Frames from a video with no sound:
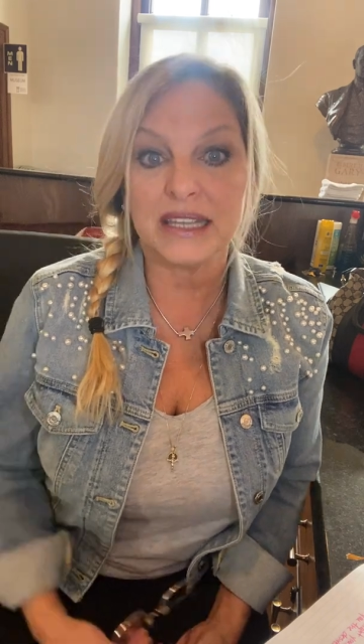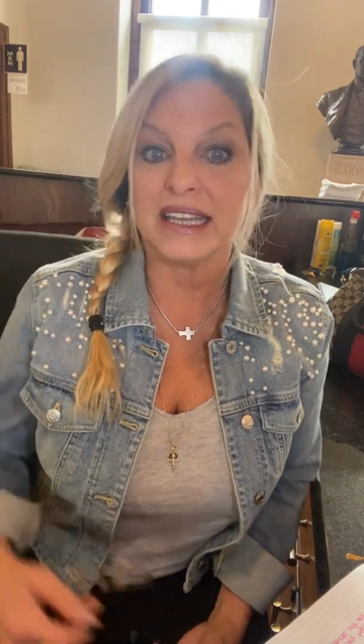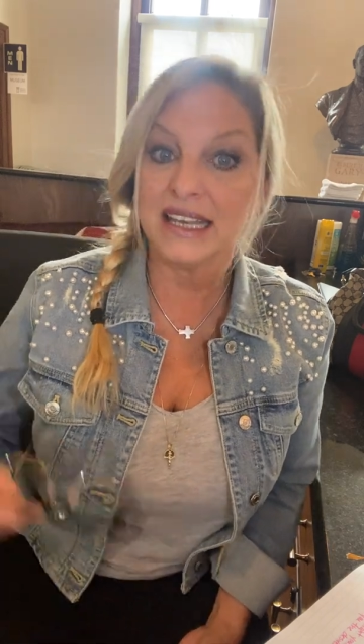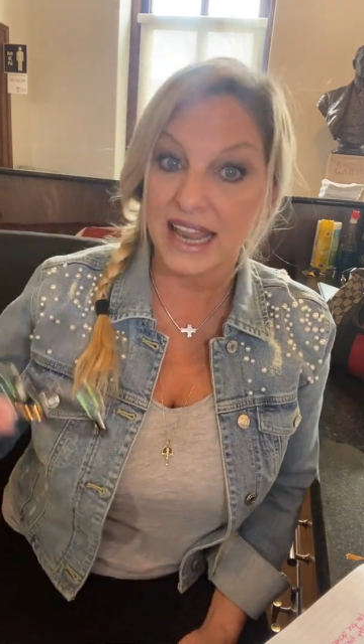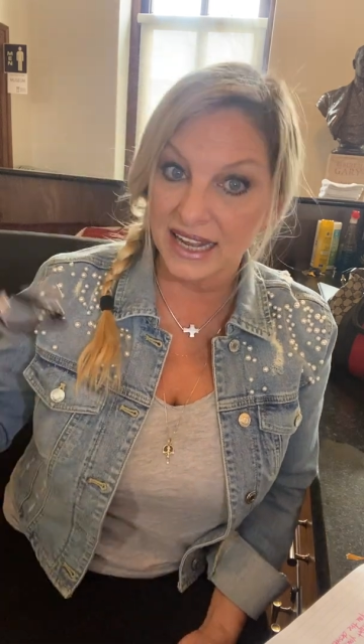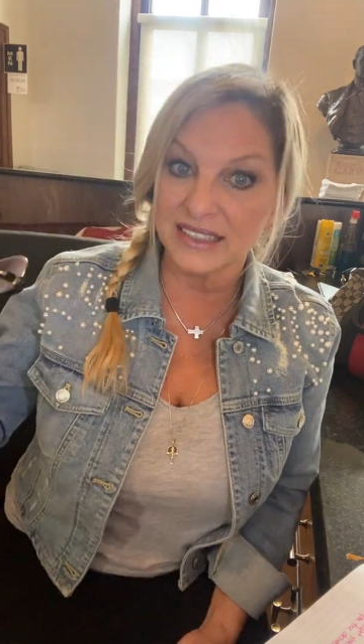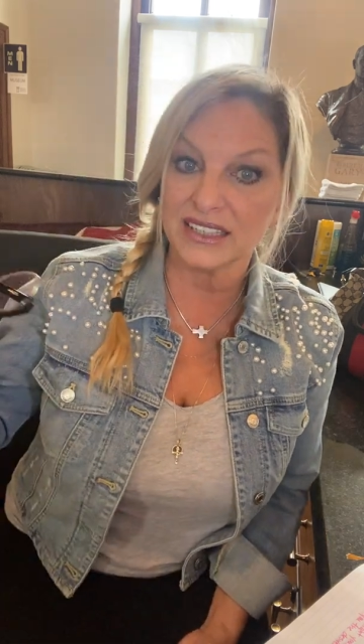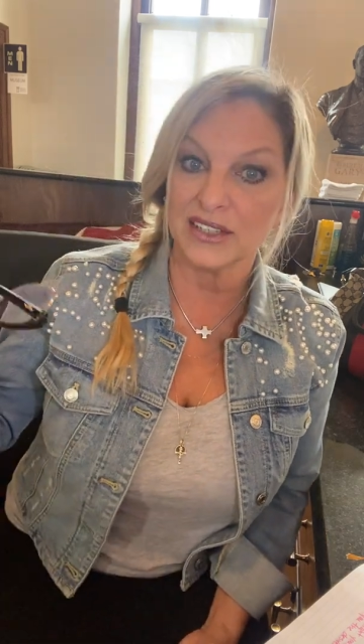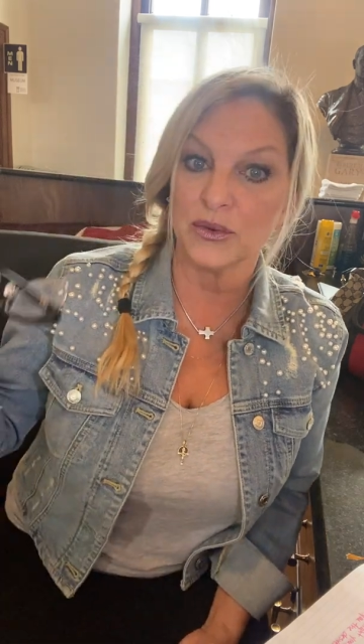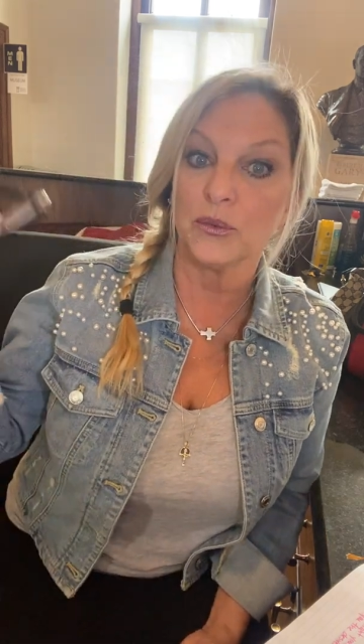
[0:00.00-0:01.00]

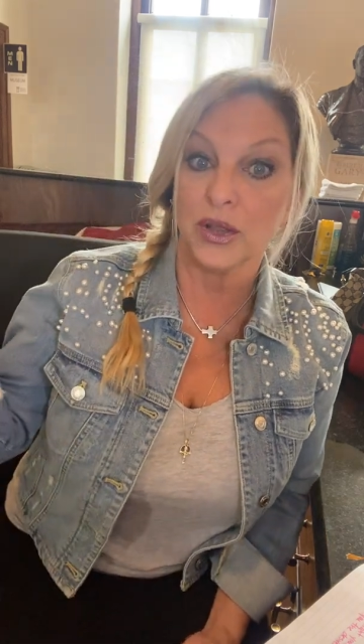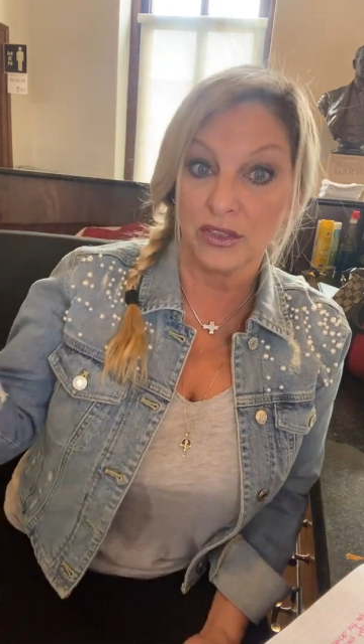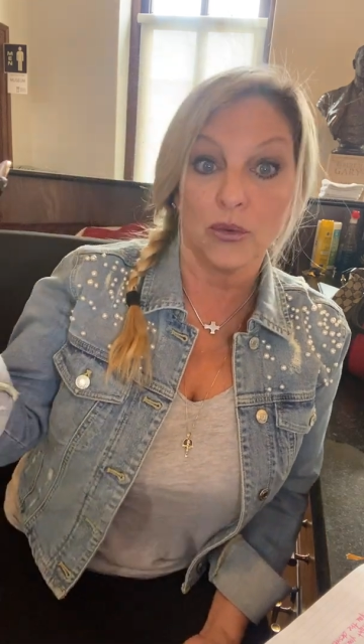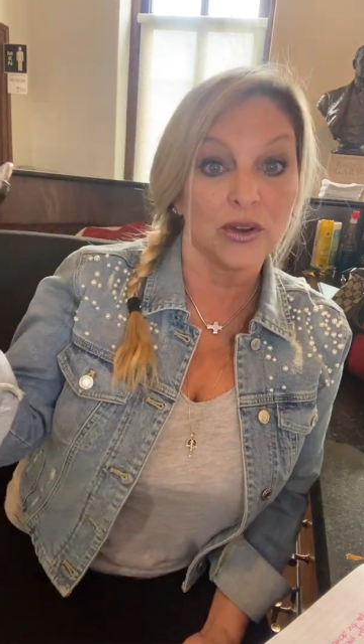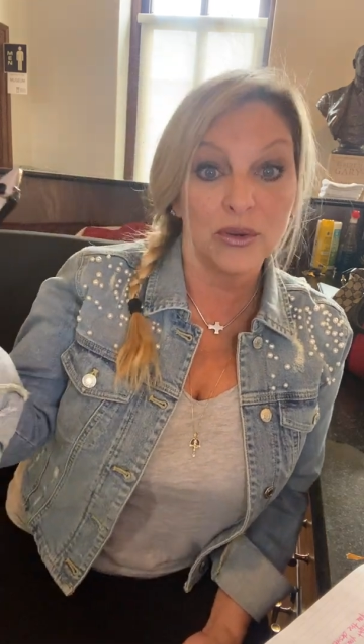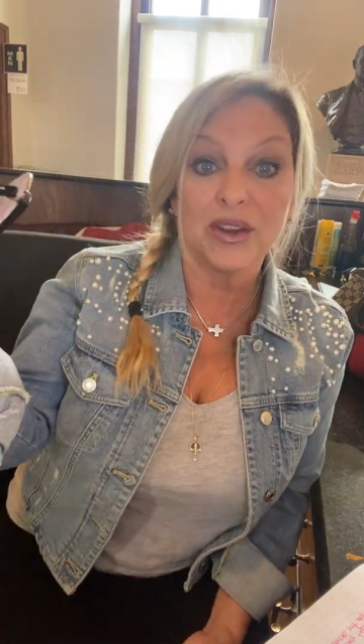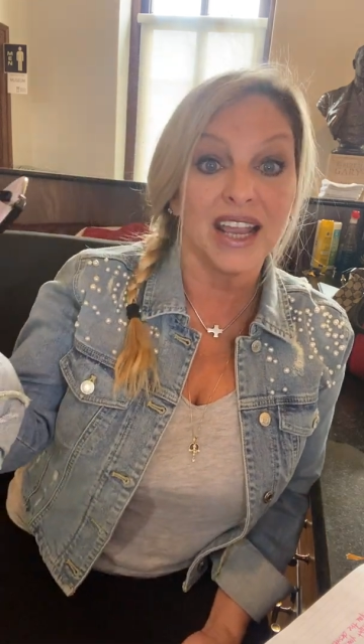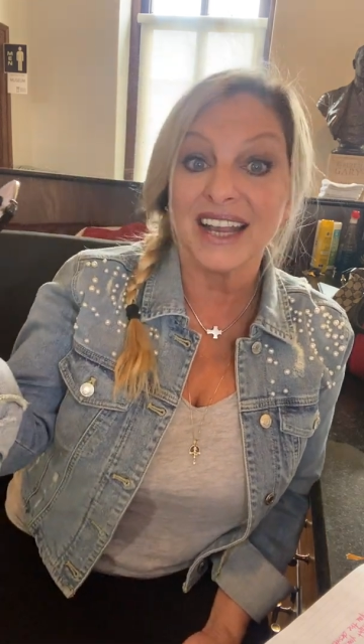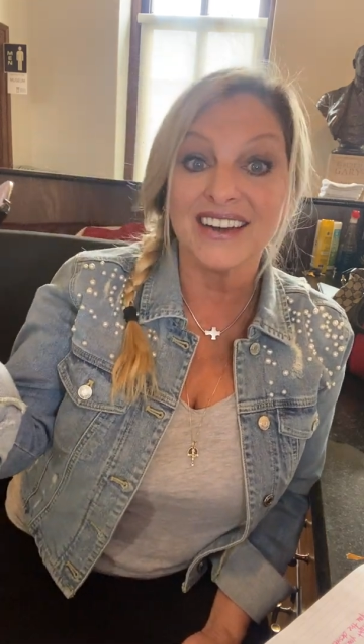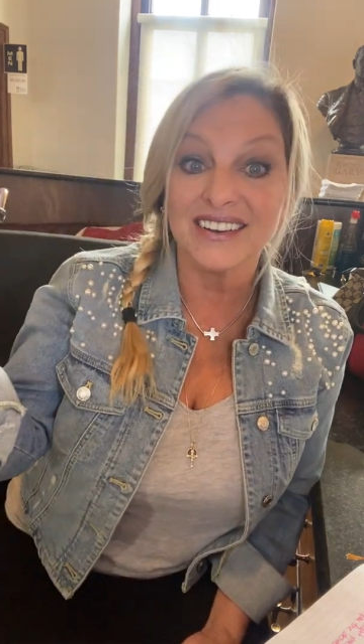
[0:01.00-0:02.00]
connected with your
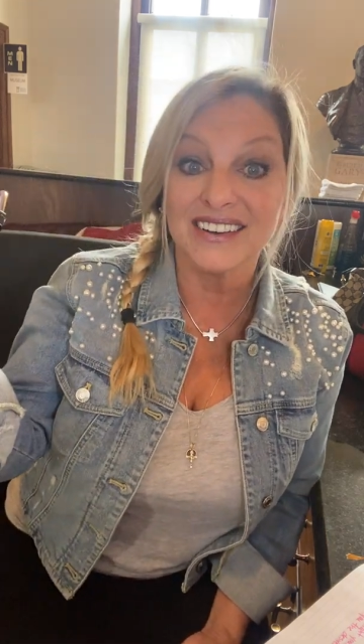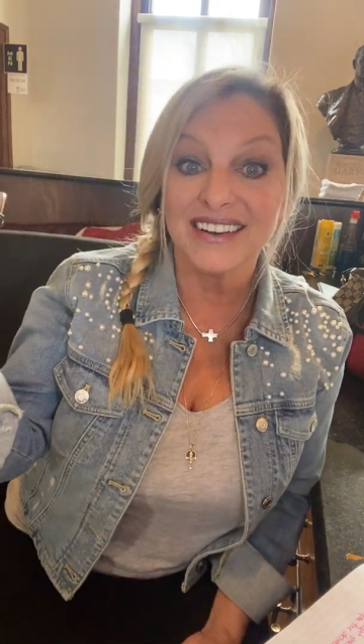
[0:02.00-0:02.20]
Creator.